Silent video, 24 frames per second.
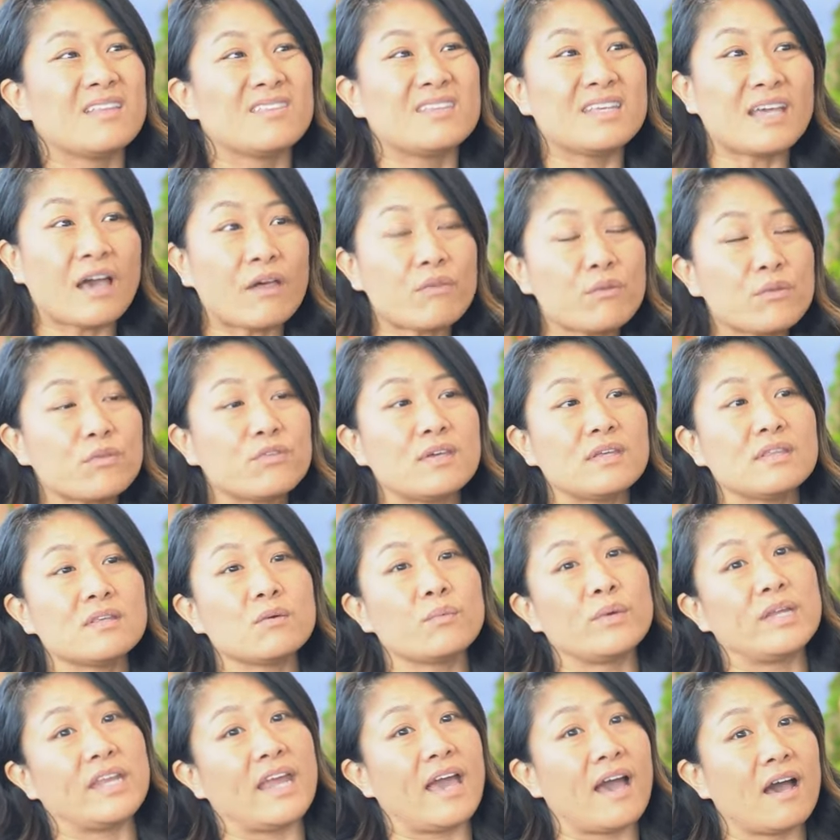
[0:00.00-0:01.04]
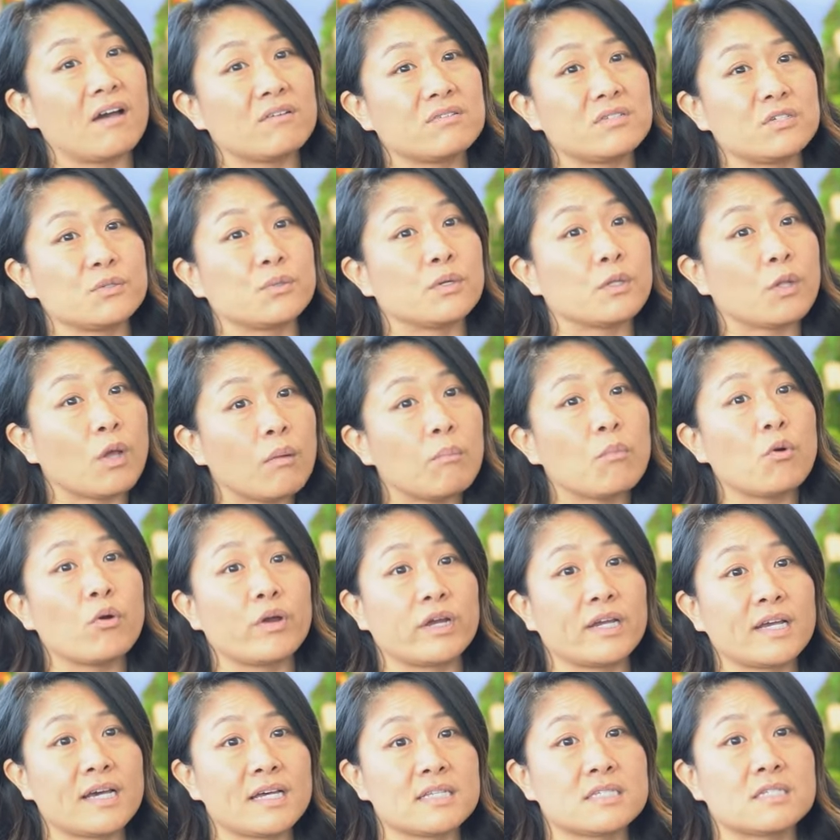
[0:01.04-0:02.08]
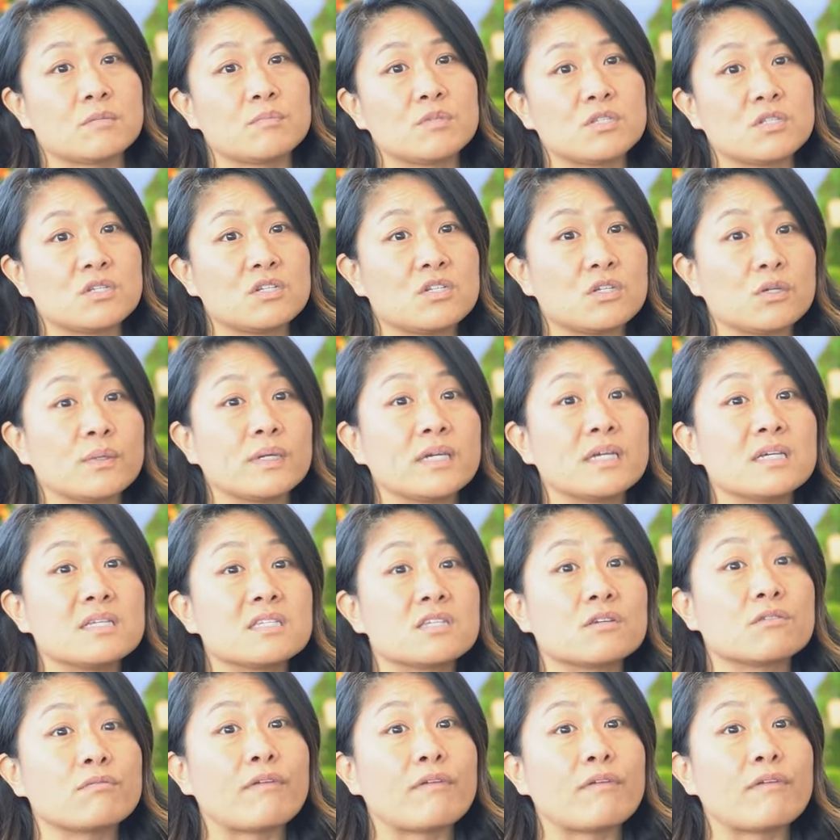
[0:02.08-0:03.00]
The other thing that we now do a lot more and customers are doing is